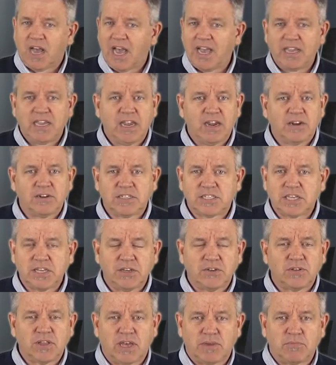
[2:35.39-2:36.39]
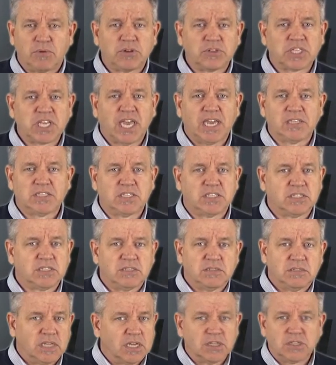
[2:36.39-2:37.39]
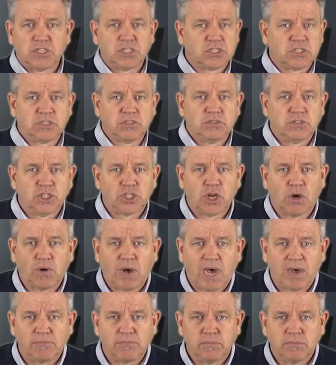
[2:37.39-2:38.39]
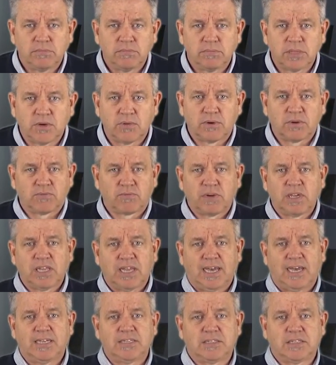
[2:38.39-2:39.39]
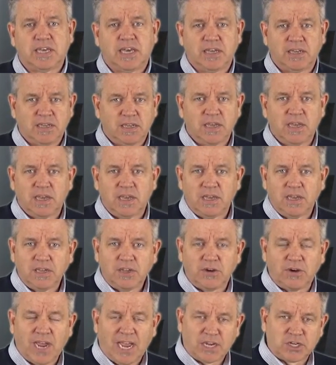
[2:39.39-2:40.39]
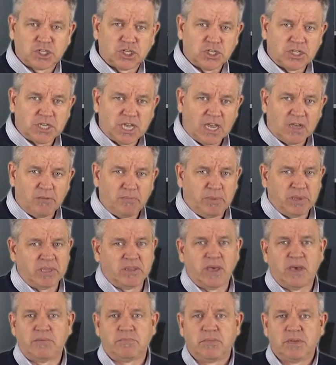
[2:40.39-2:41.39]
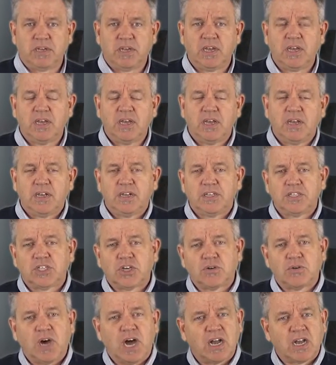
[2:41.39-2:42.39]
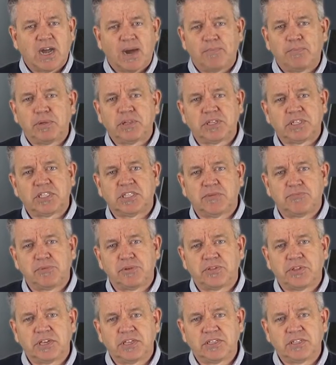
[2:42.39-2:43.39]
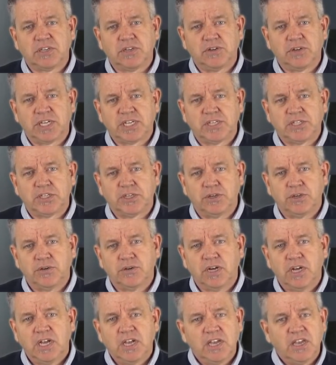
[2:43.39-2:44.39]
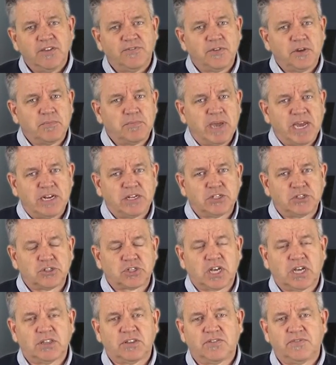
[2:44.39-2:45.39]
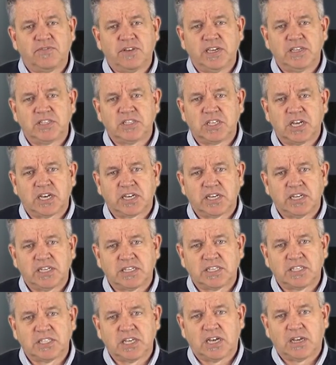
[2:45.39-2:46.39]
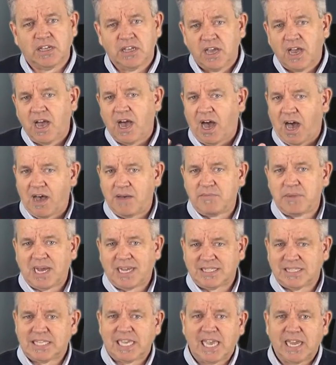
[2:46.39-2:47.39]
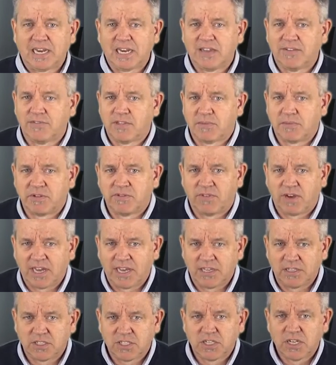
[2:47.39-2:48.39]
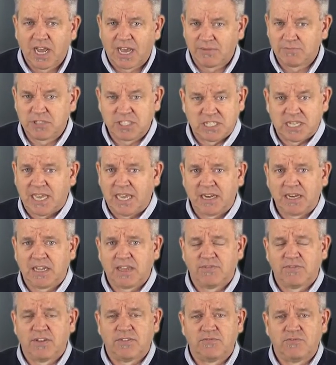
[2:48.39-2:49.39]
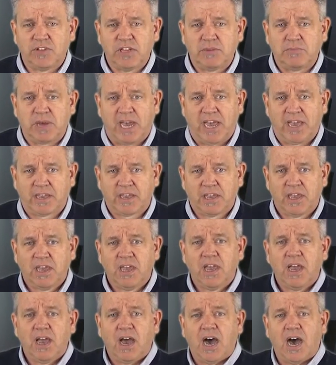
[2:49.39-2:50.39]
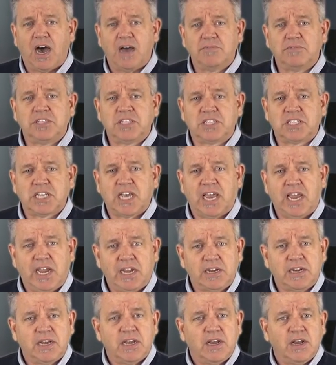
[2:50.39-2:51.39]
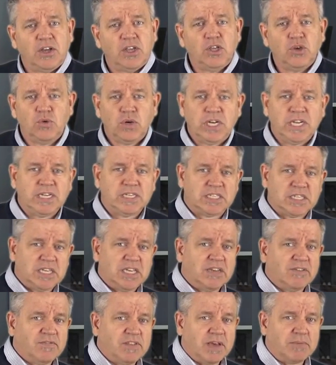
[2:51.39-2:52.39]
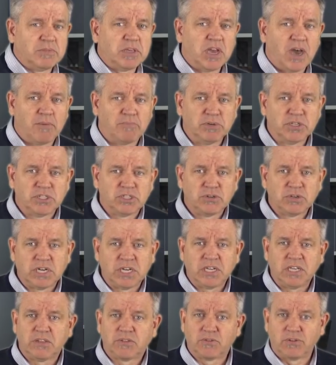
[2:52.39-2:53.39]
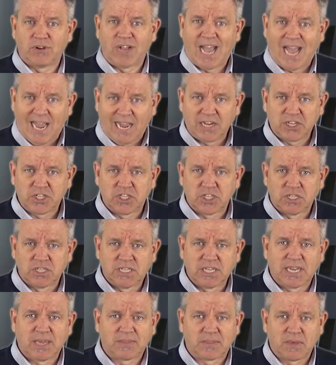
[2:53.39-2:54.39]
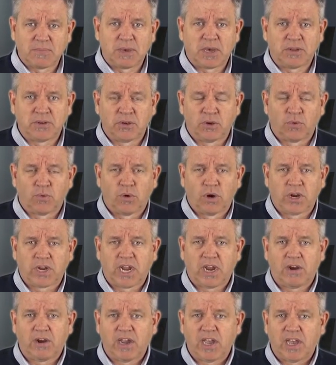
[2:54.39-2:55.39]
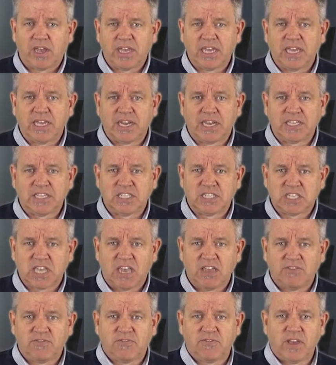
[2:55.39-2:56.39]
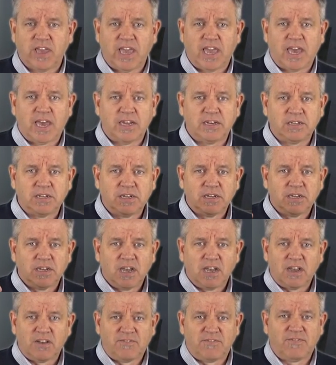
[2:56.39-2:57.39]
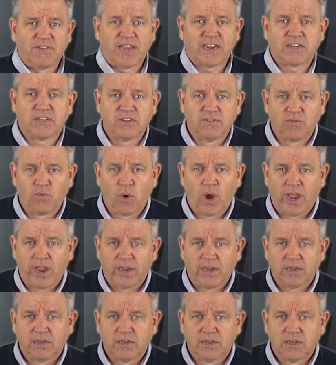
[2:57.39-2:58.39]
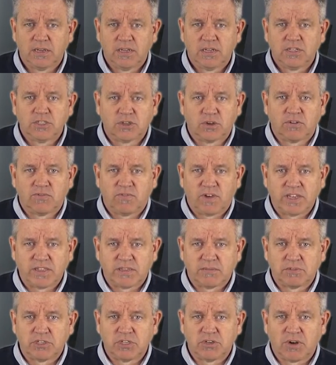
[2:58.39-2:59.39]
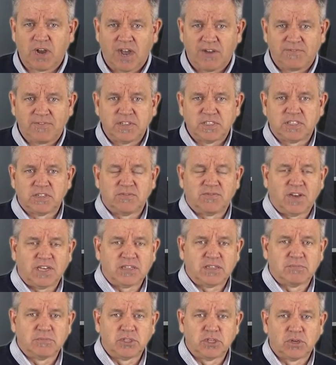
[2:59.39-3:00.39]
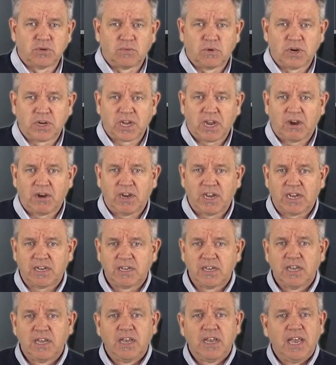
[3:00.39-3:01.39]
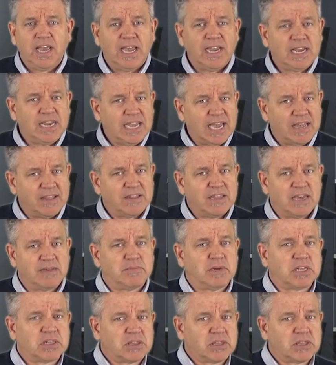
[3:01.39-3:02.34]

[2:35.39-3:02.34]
I guarantee you that most cases, they'll just show up. They won't realize that you're actually helping them. So a couple of simple things that you can do if your manager's got their face stuck in Excel. I'm not saying give them advice, not saying give them feedback. I'm just saying you need to give them the opportunity through action to get them out in your work area in a safe and effective way. So invite them to your office, invite them to your work area, and get them a